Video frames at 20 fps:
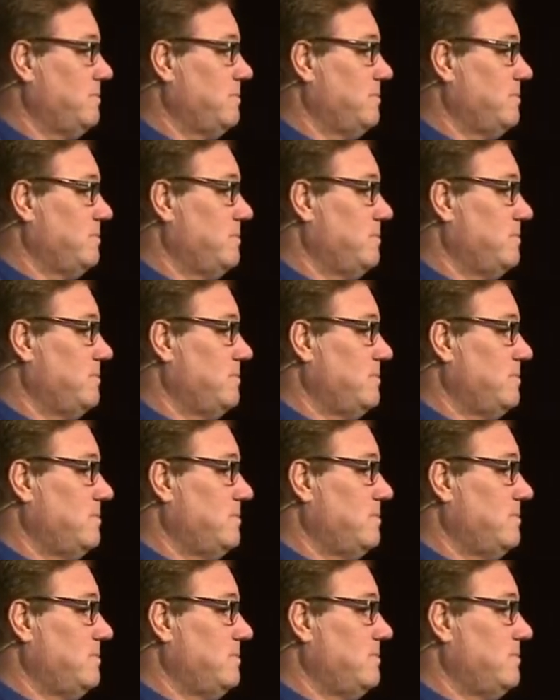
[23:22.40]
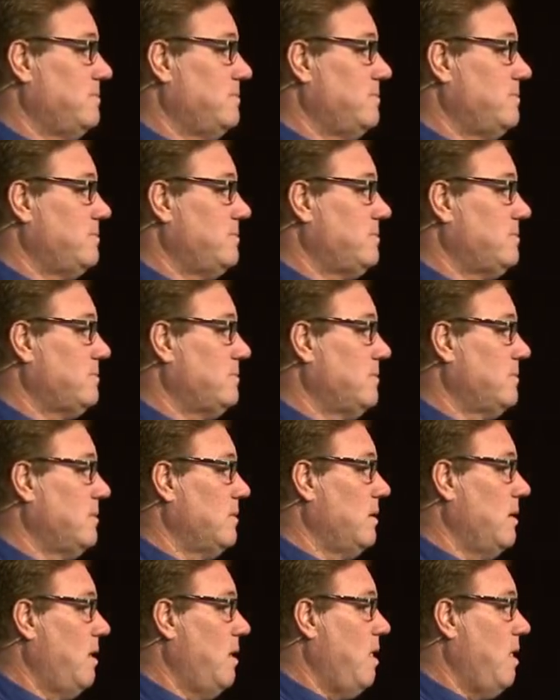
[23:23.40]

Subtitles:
No one is speaking in this clip.